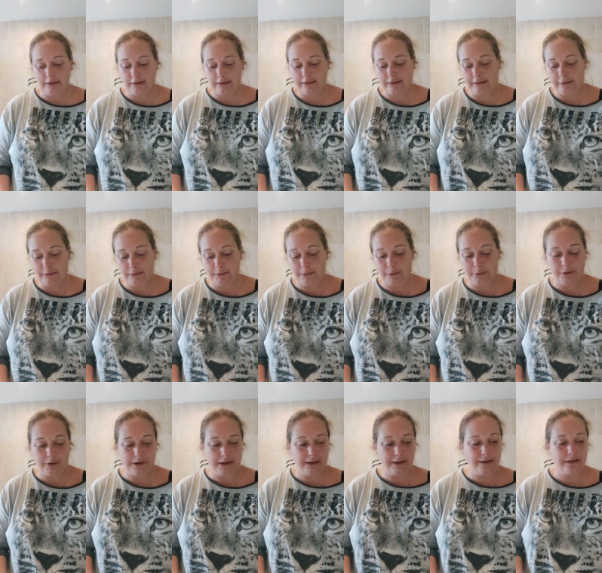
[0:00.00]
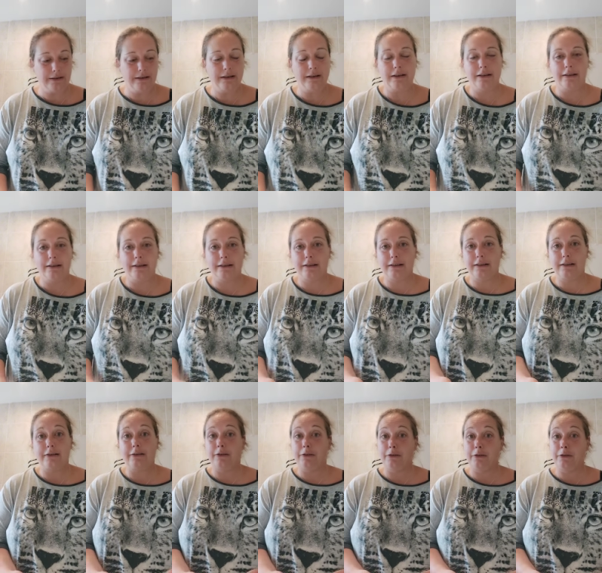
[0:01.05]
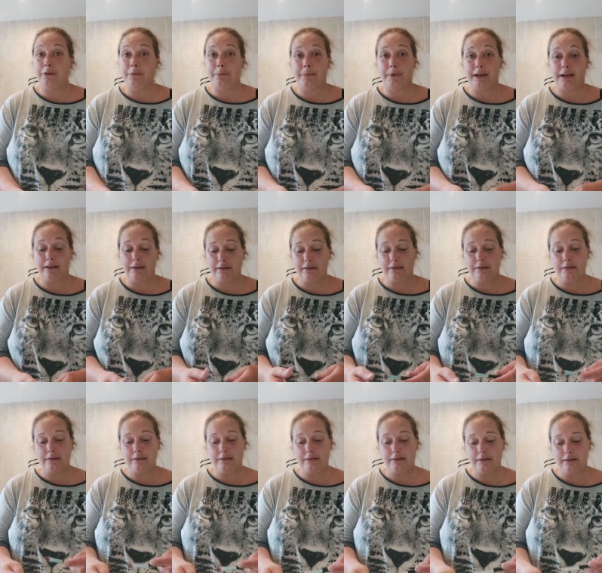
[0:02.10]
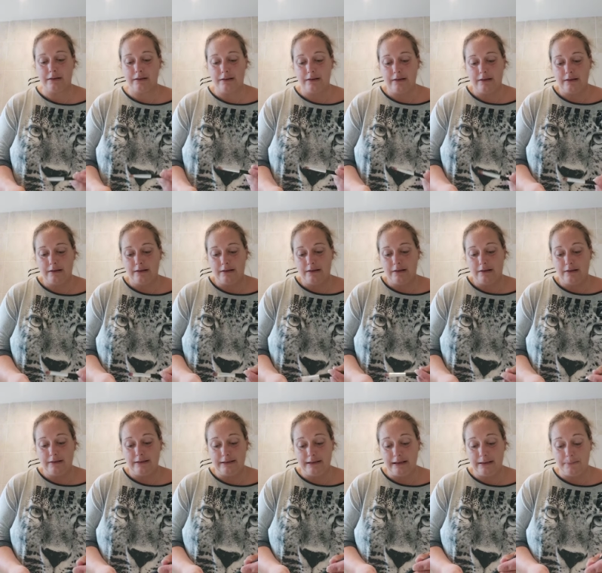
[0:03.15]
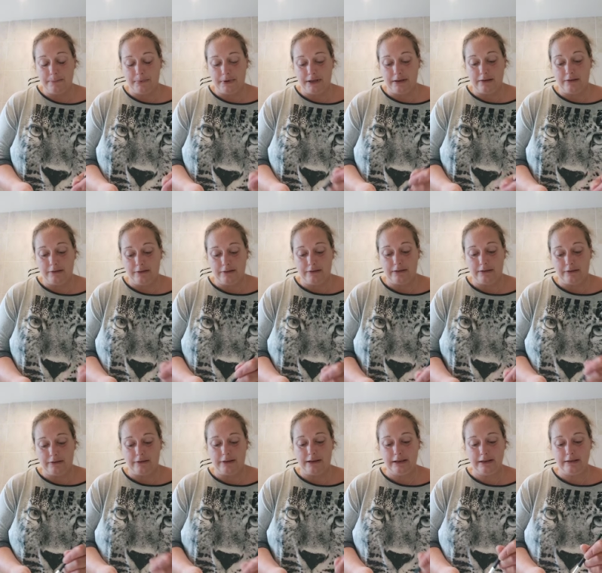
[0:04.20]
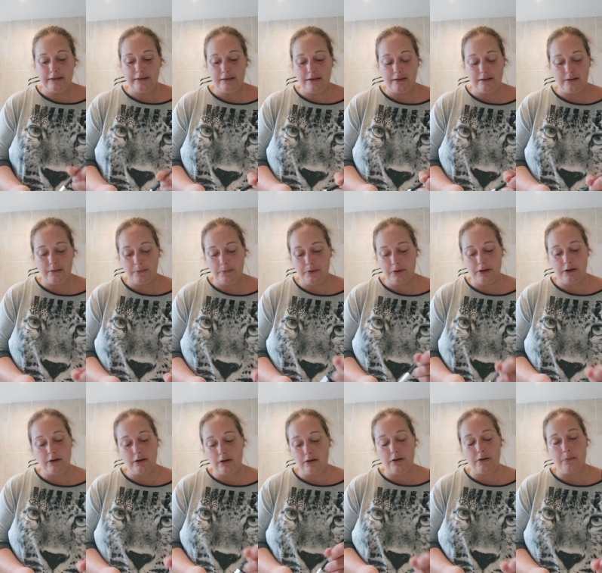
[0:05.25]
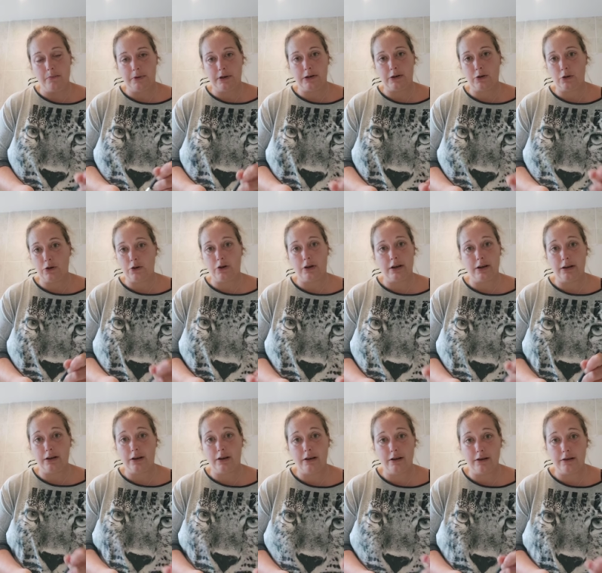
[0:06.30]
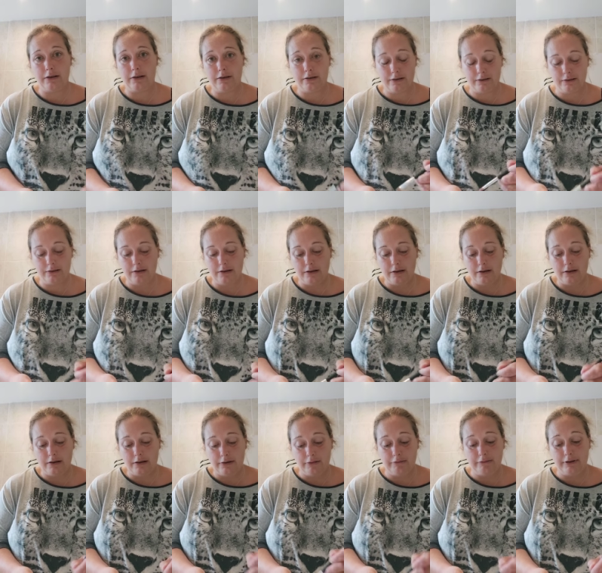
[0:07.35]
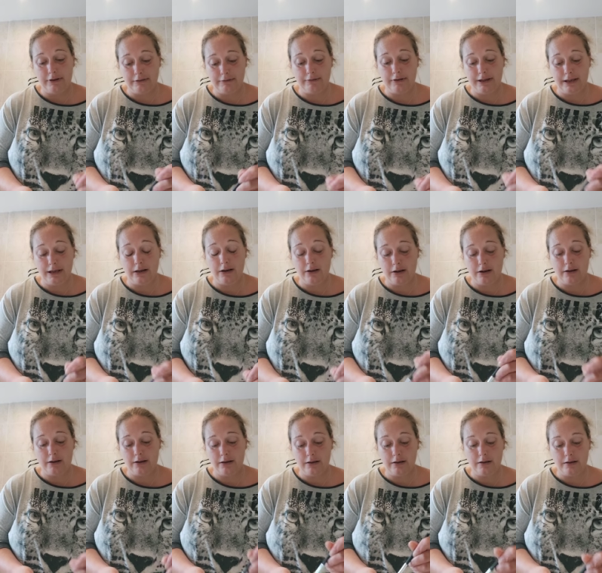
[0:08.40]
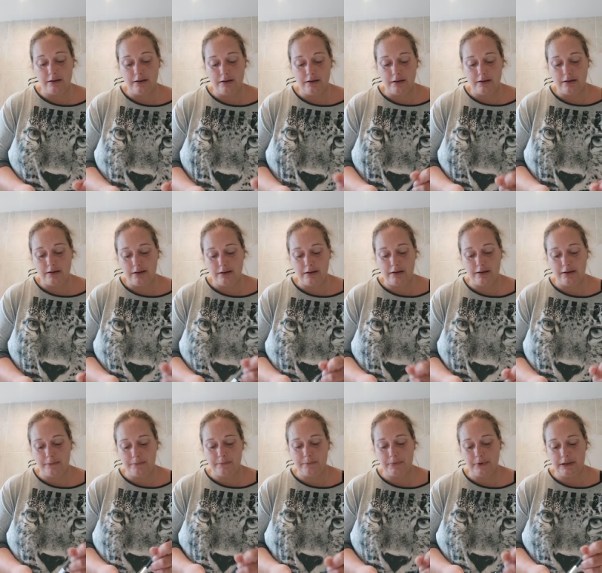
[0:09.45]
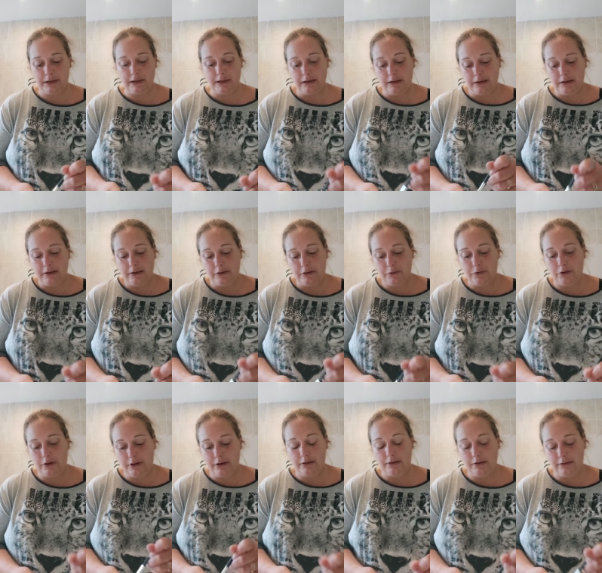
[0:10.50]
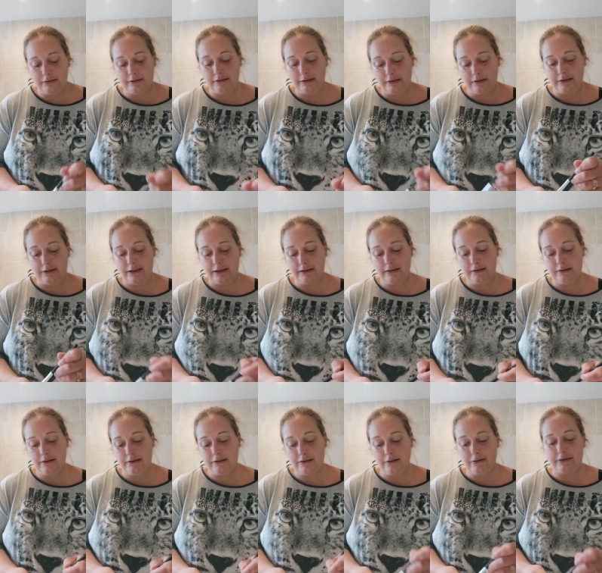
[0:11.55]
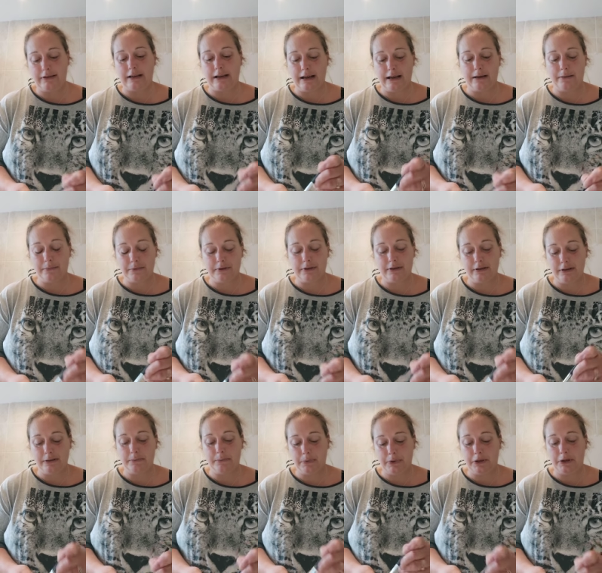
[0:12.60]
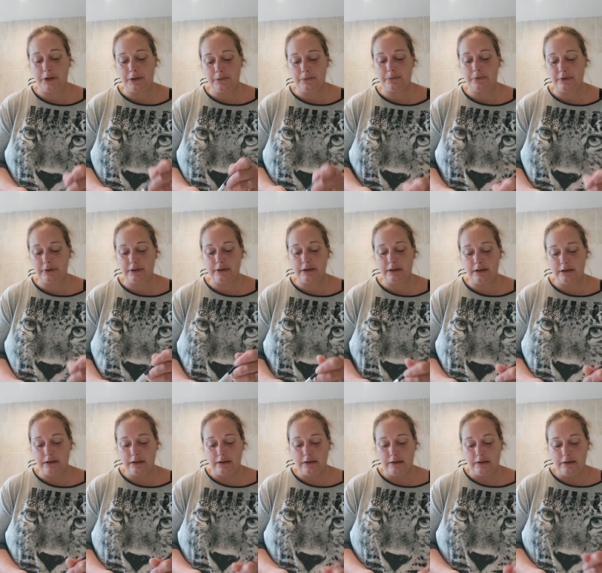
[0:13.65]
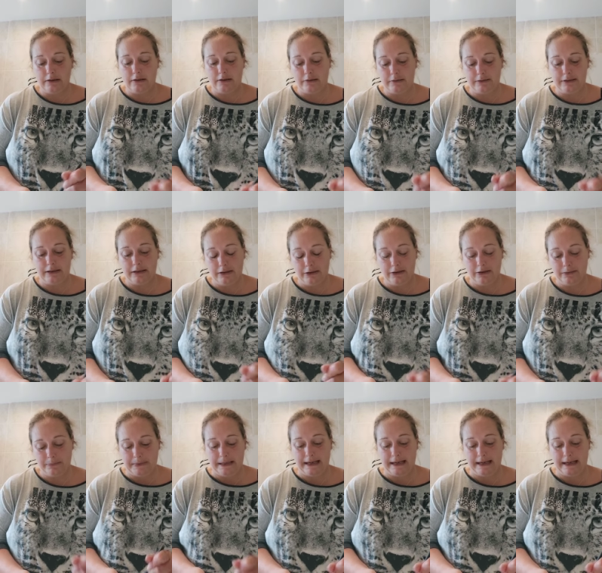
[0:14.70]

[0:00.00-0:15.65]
as I'm calling it, because I've got a admit, I slept better last night, but, oh my God, I hurt. I really, really hurt. Um, got in last night. I was absolute pooped. I was in loads of